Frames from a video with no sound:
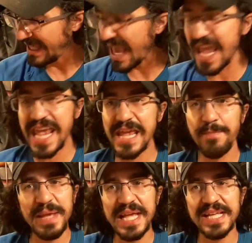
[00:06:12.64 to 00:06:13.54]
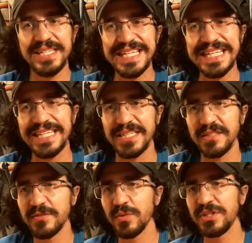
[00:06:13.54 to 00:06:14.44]

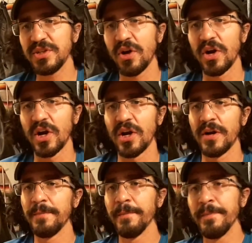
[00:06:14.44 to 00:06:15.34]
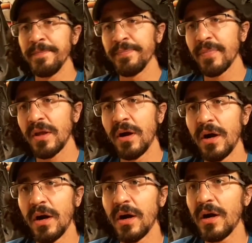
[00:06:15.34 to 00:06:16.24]
ABDs, which are
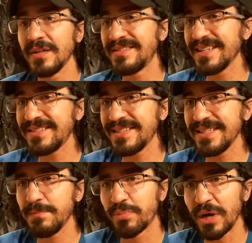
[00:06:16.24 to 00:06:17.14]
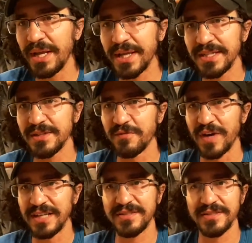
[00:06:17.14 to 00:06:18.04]
assisted braking
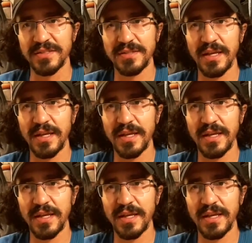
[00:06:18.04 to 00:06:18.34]
devices.